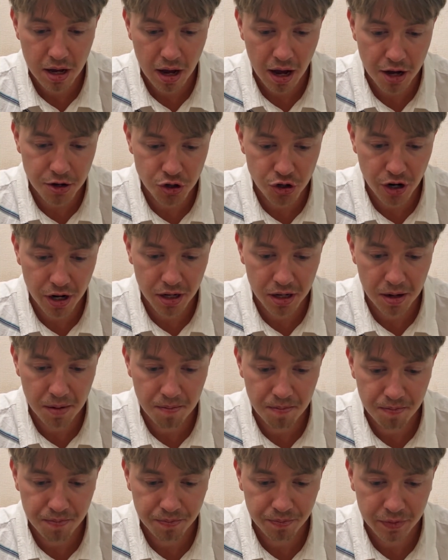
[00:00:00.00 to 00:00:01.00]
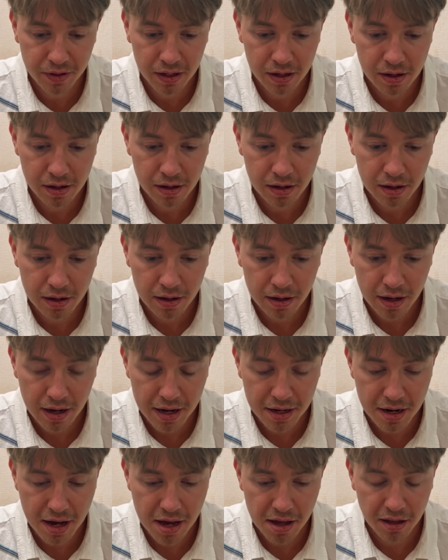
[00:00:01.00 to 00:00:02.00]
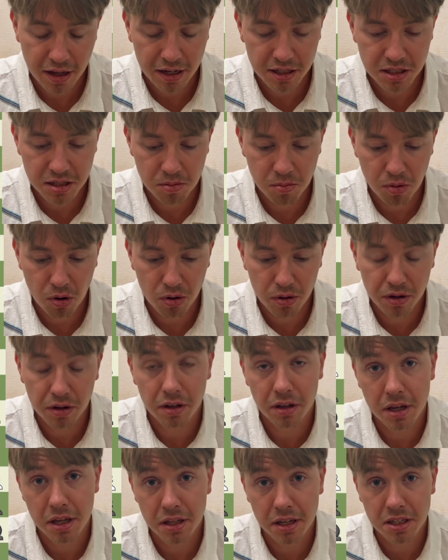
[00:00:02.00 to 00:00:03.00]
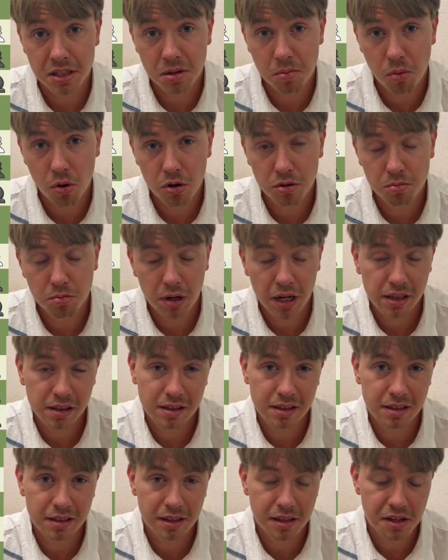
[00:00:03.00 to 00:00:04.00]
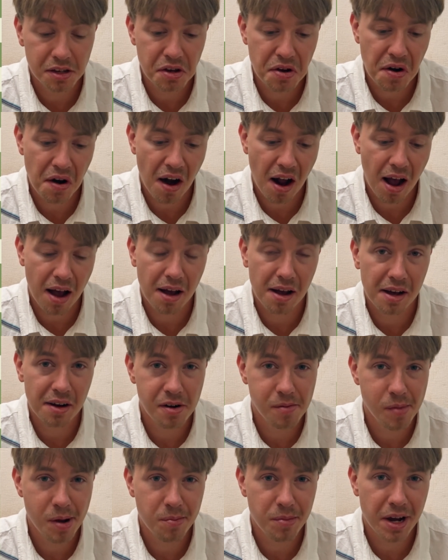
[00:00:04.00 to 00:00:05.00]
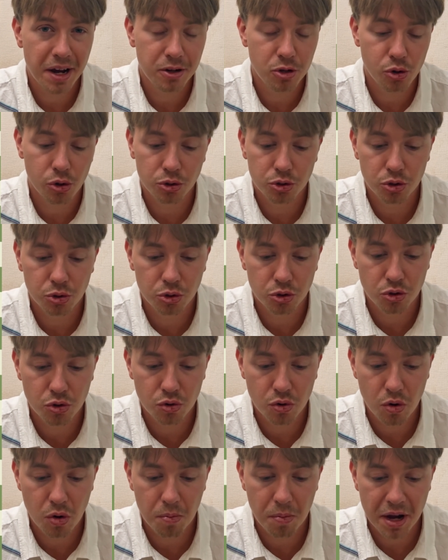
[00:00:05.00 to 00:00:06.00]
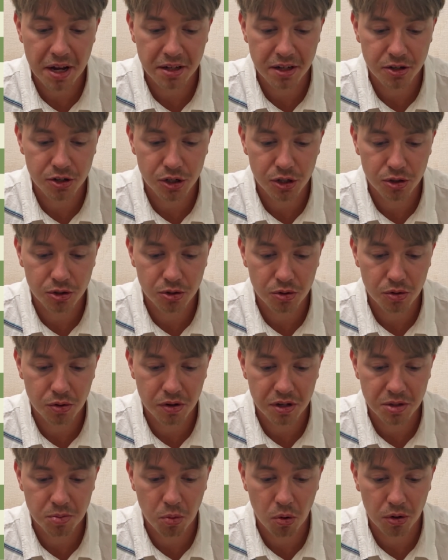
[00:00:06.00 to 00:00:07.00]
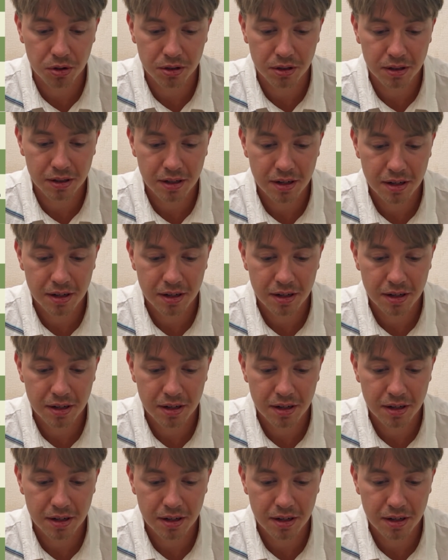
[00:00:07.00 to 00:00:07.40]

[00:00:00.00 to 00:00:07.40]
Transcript: I check him, and he attacks the pawn, but here, remember I told you to pay attention to this pawn.